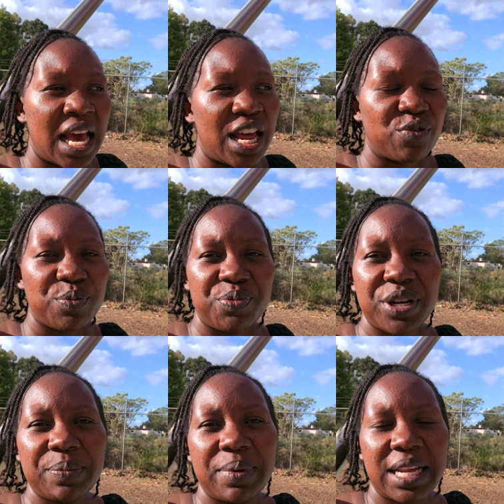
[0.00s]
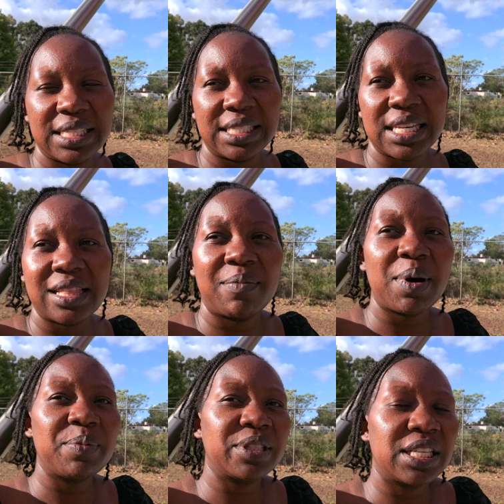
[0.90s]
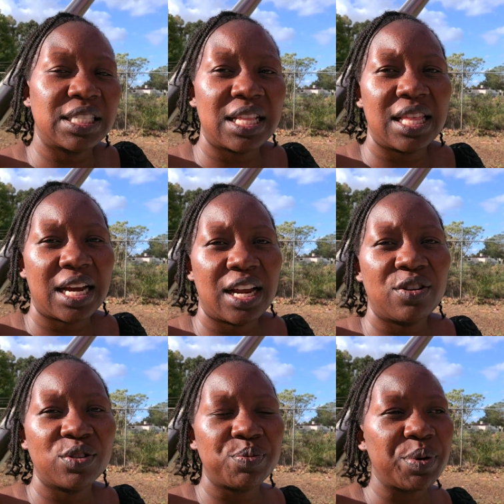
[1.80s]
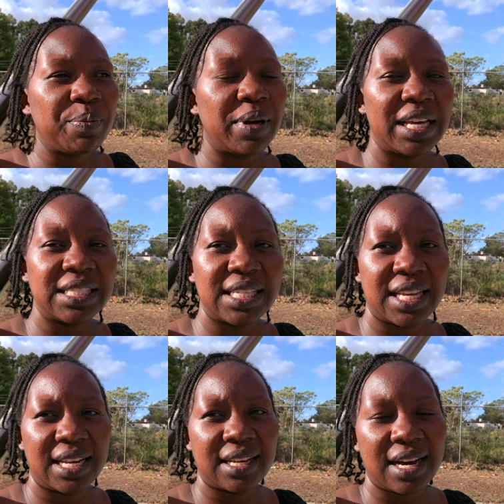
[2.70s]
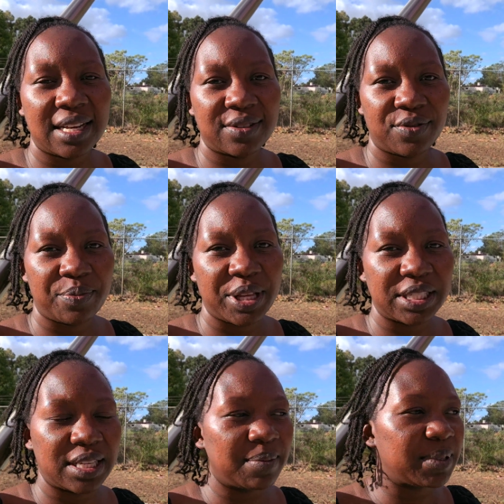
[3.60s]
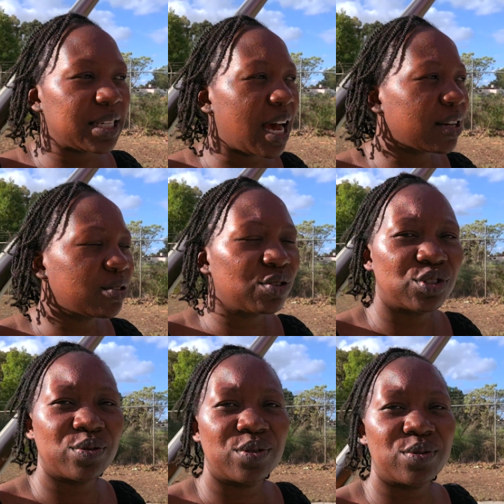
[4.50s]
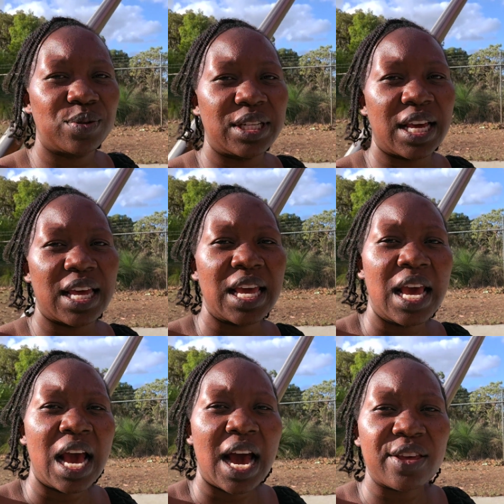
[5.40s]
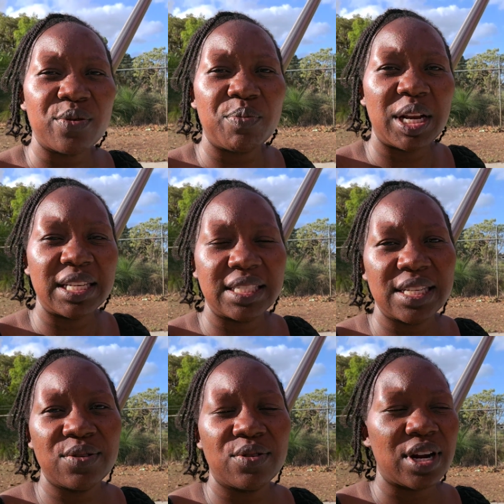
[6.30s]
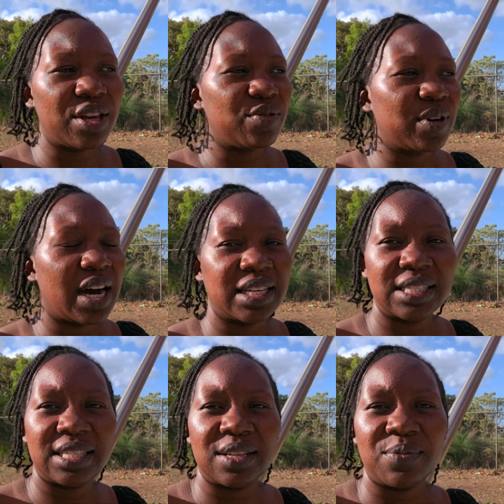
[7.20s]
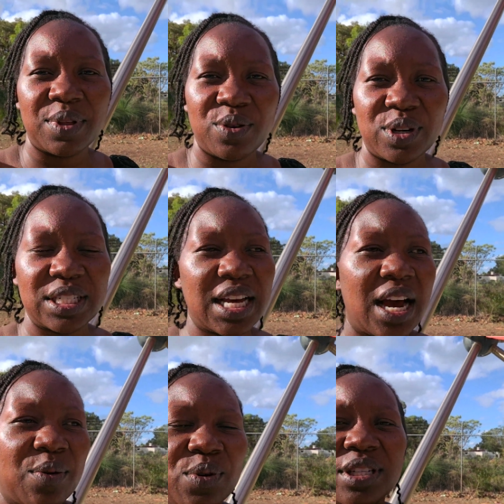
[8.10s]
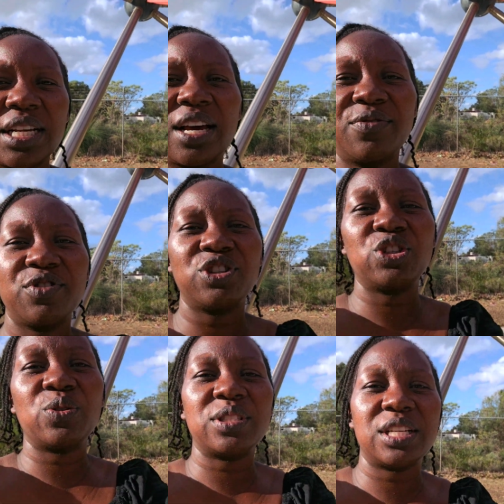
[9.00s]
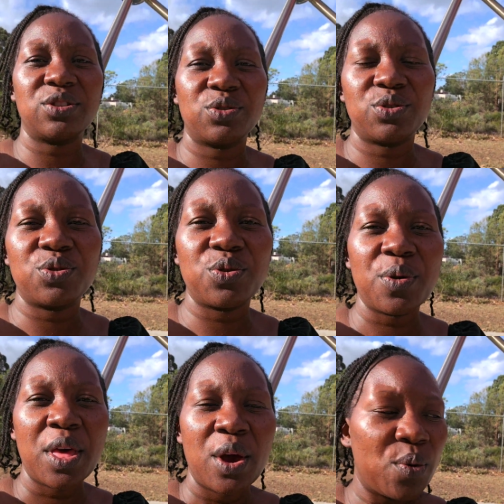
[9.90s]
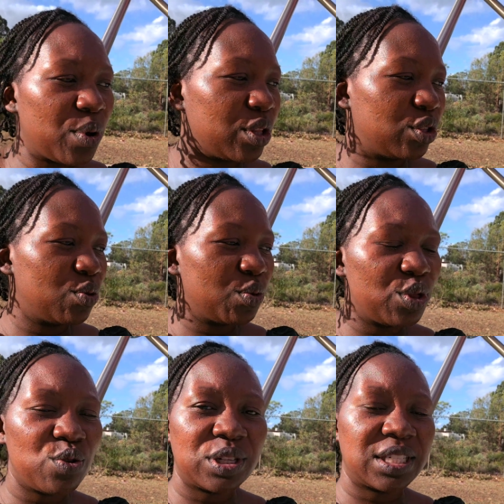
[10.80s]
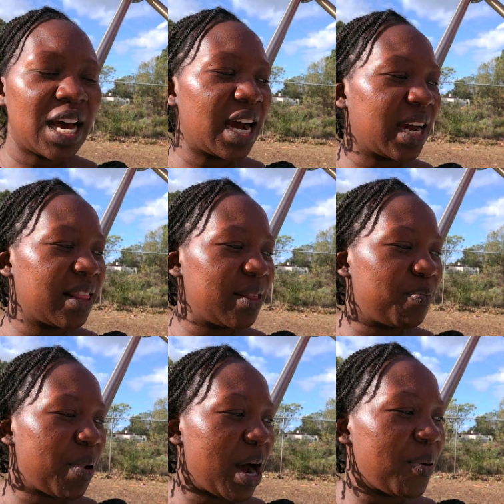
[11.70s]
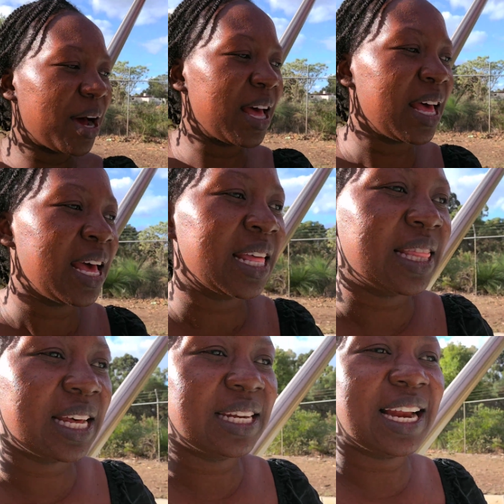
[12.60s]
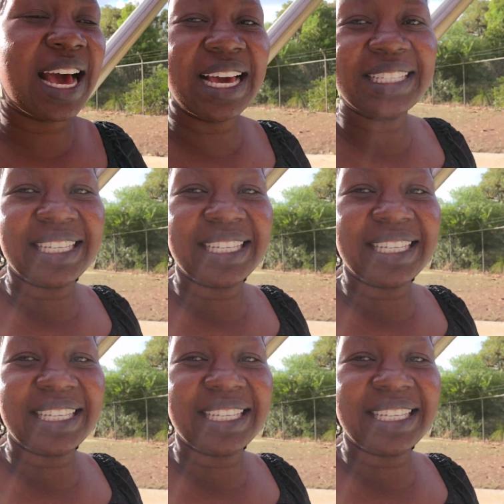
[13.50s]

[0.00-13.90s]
and we bring blessing. The Bible says that there cannot be blessing and curse from the same tongue. So choose today. Are you blessing or are you cursing with your tongue? What have you chosen to do with, with your tongue and the power that lies